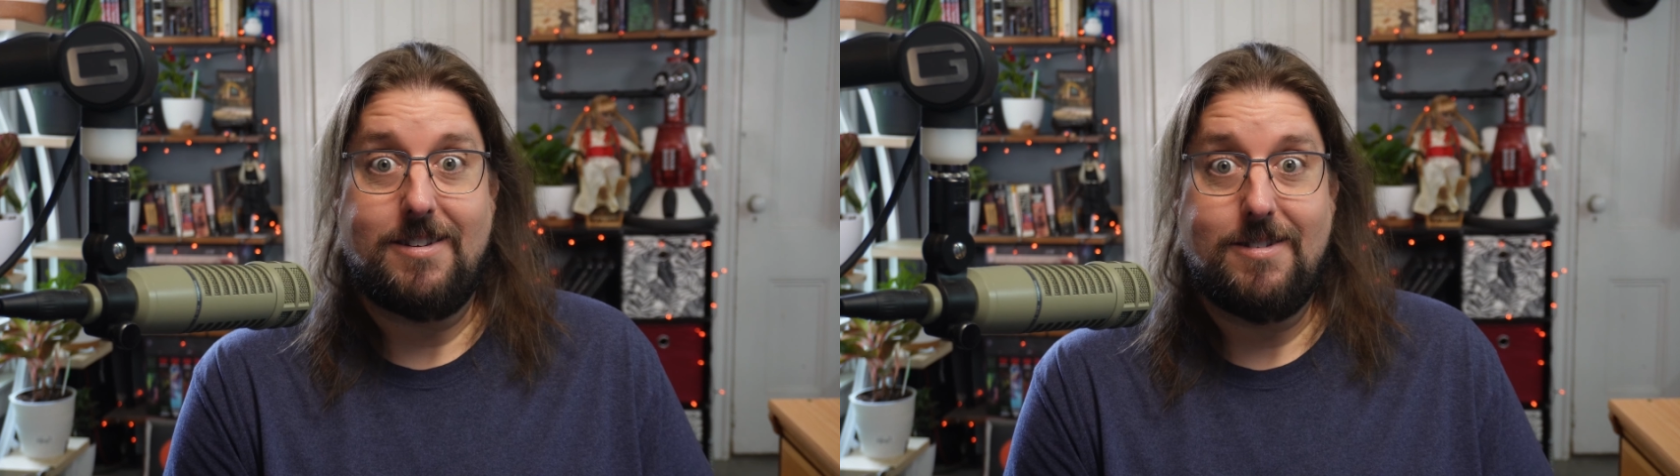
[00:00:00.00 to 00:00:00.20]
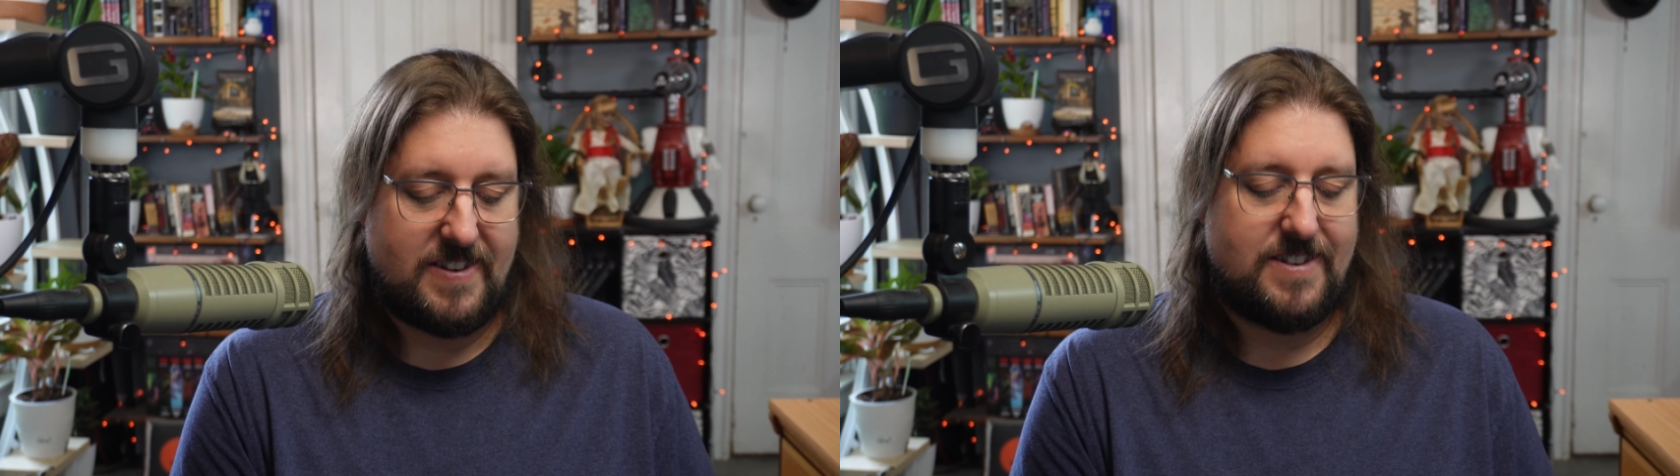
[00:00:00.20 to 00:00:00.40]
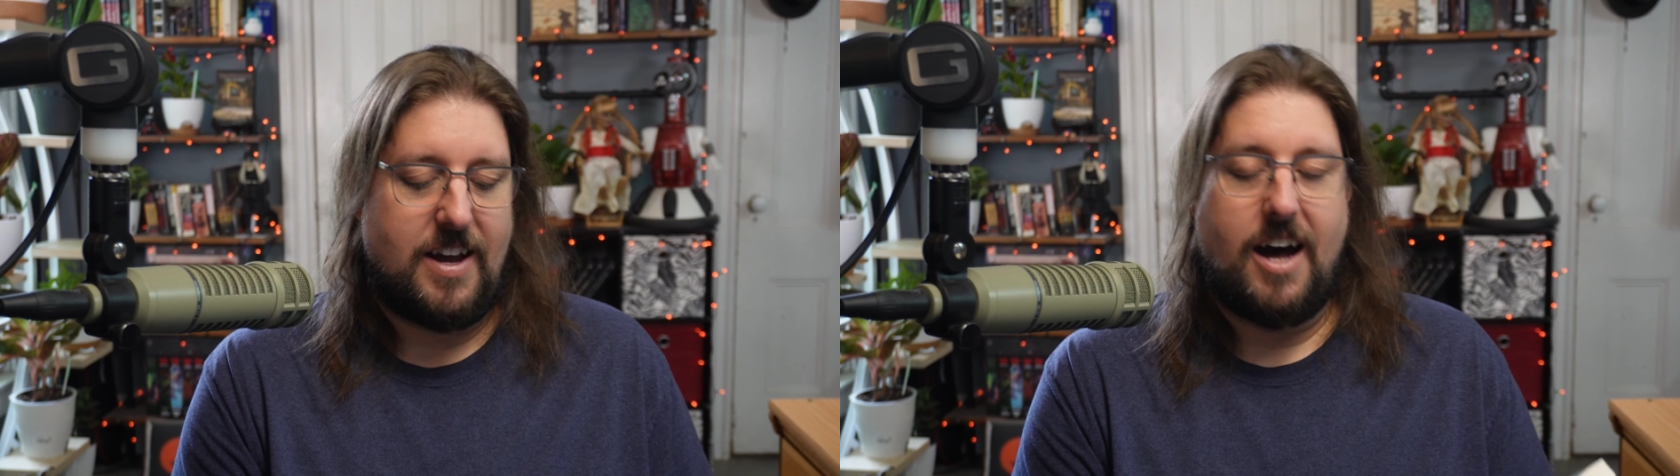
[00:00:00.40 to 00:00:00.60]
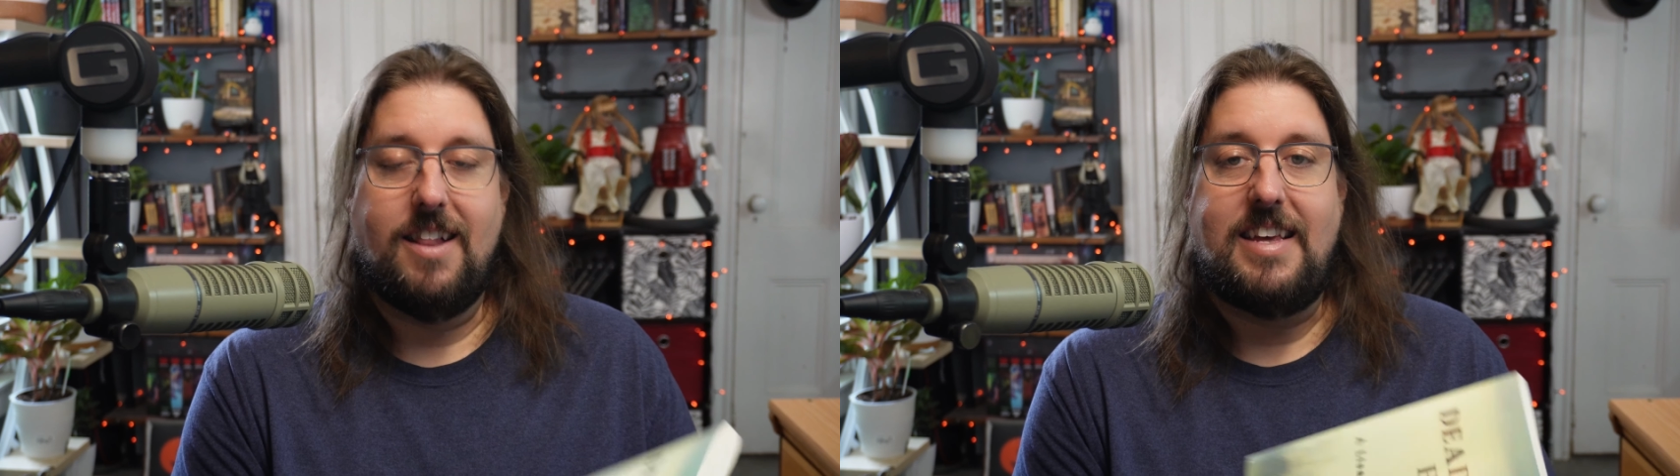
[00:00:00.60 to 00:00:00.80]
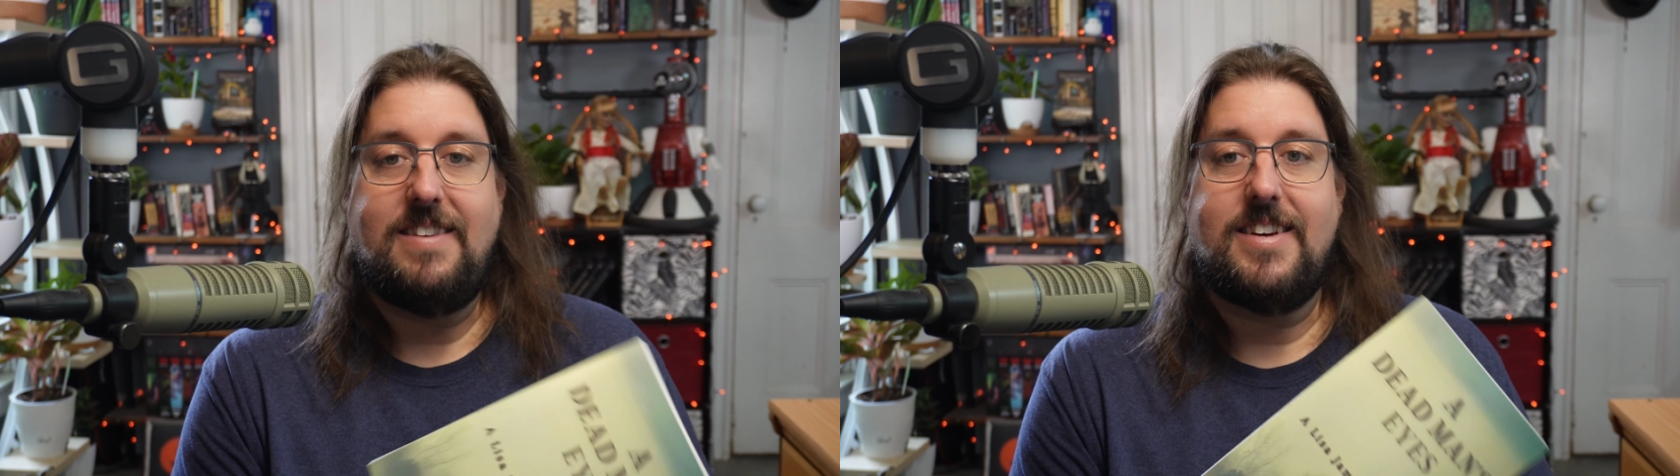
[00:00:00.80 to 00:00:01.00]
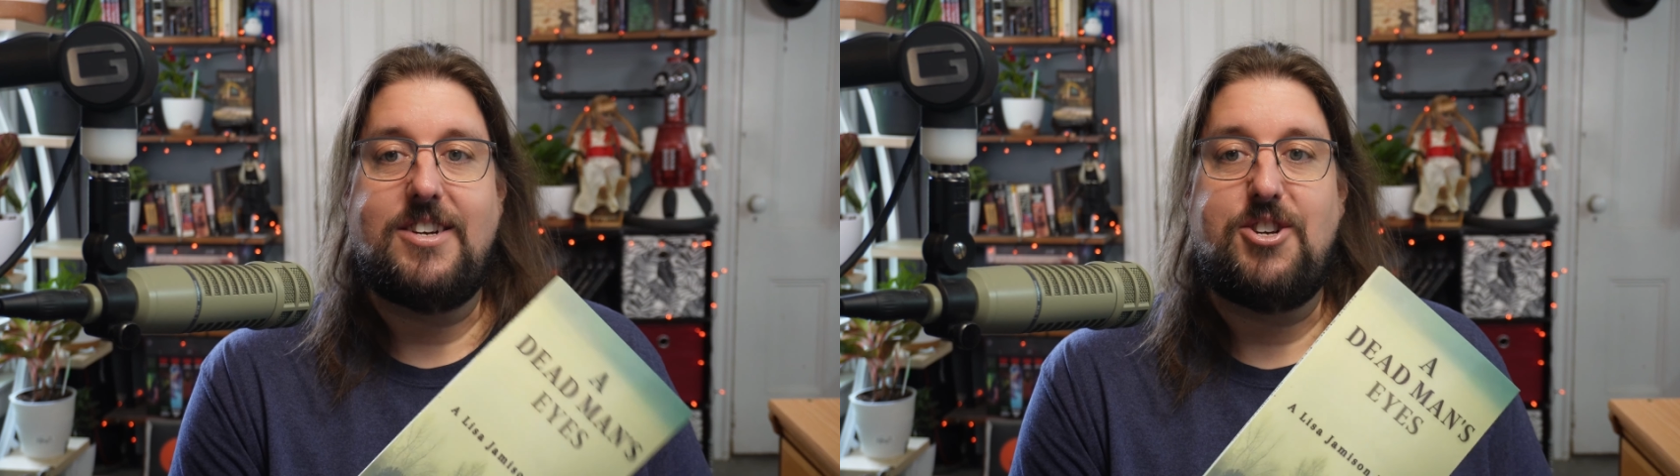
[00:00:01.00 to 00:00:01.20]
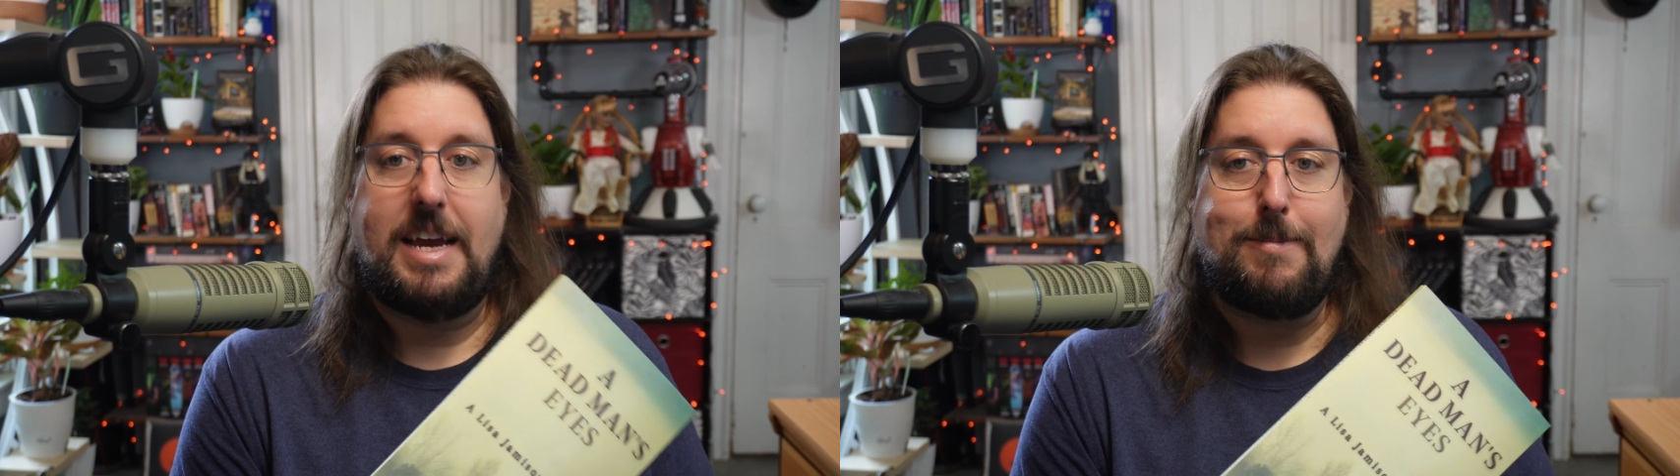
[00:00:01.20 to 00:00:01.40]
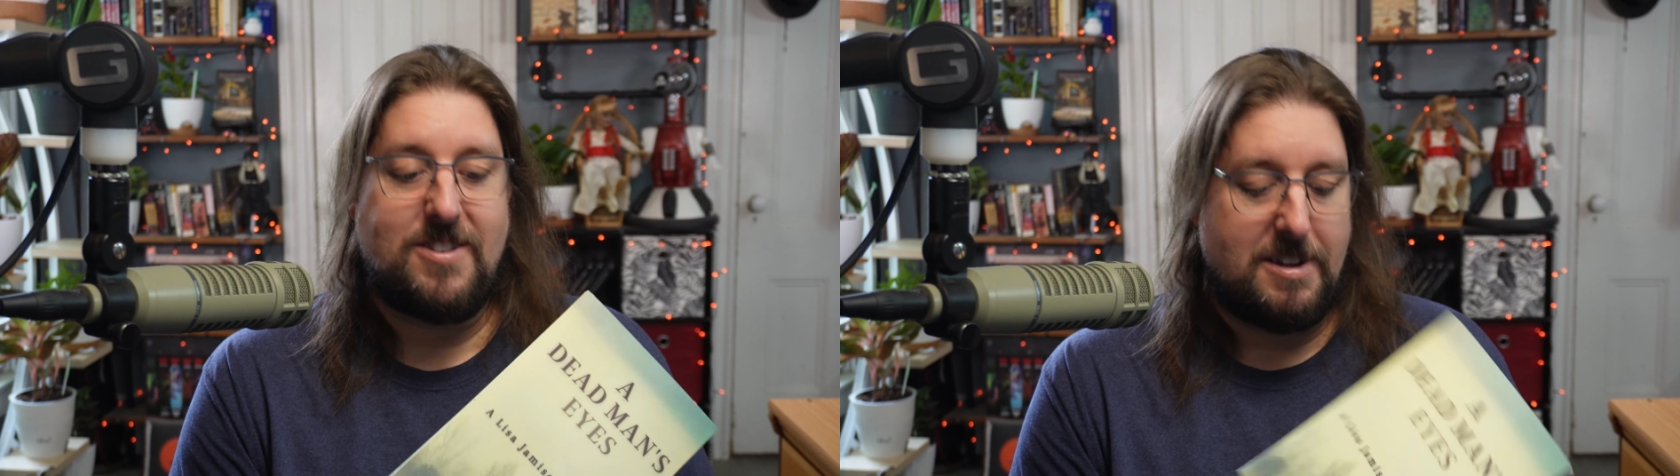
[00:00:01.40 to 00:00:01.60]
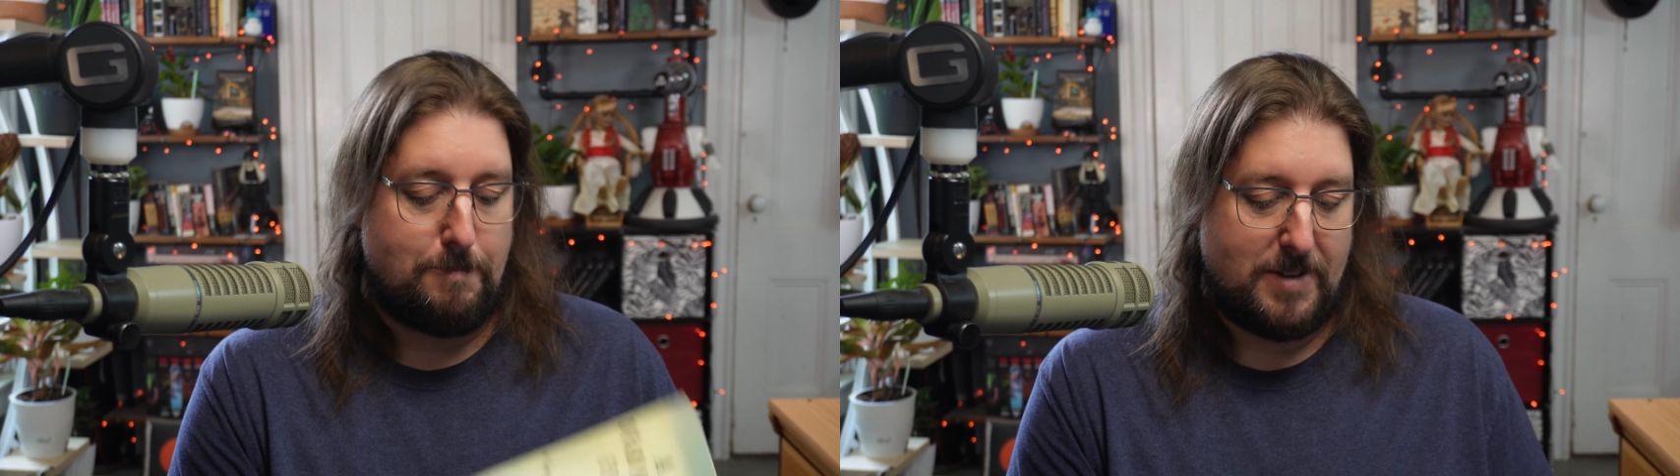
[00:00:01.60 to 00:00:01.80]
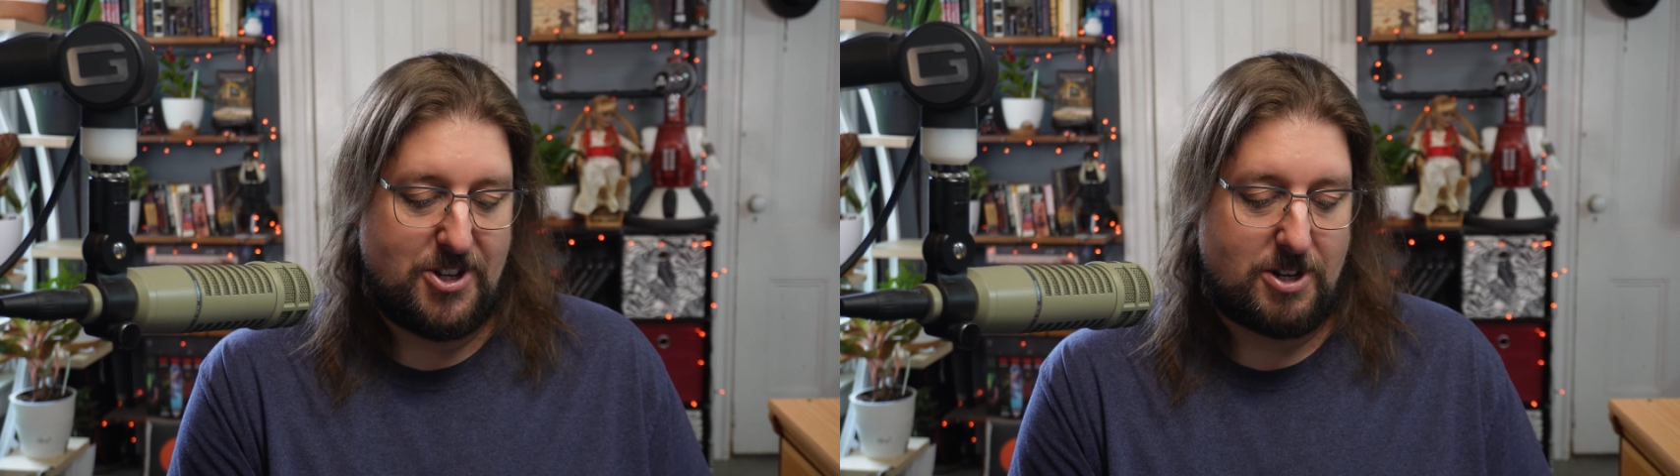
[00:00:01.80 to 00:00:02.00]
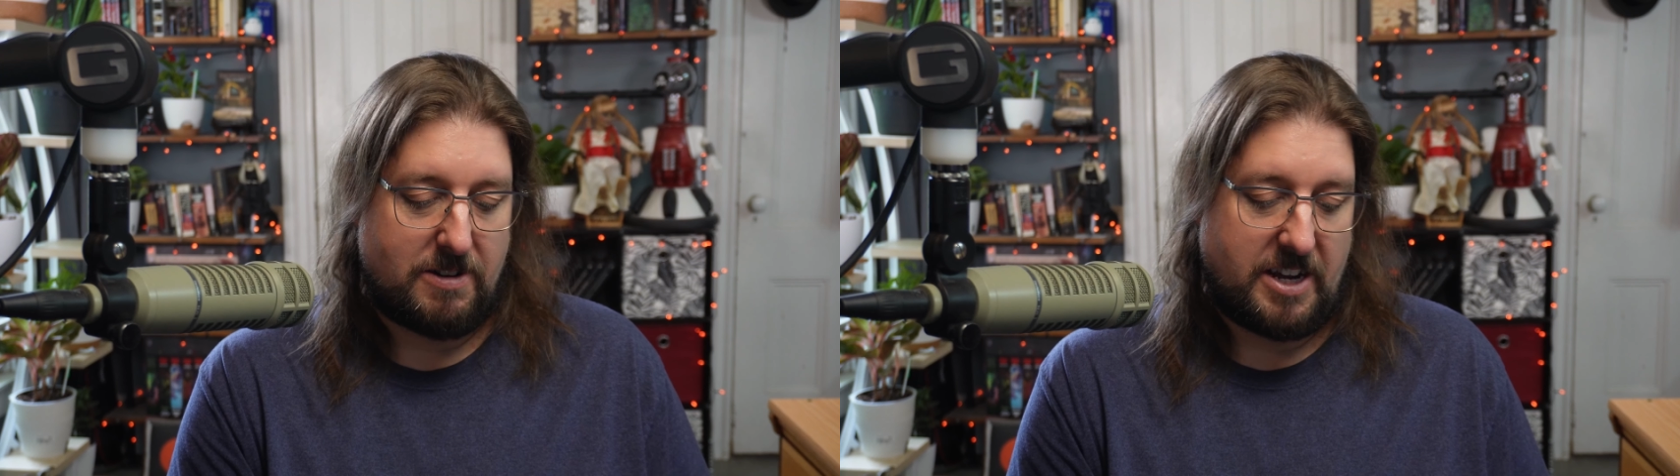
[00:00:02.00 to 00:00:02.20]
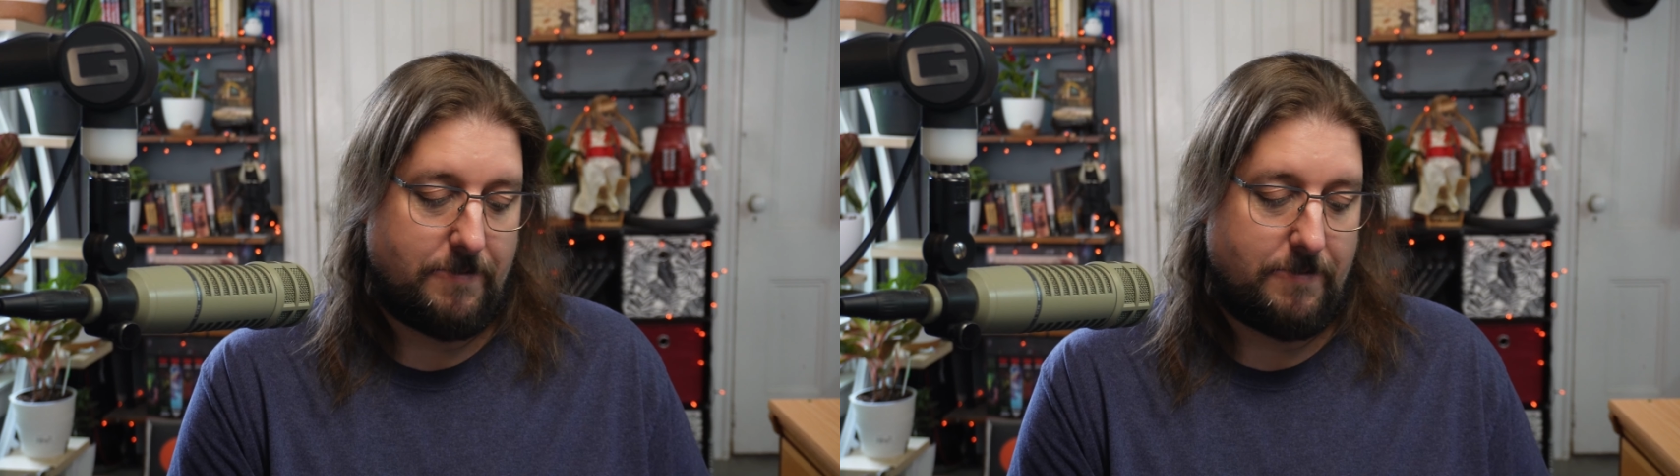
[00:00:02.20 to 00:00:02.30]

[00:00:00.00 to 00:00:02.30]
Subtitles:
This is a Lisa Jameson mystery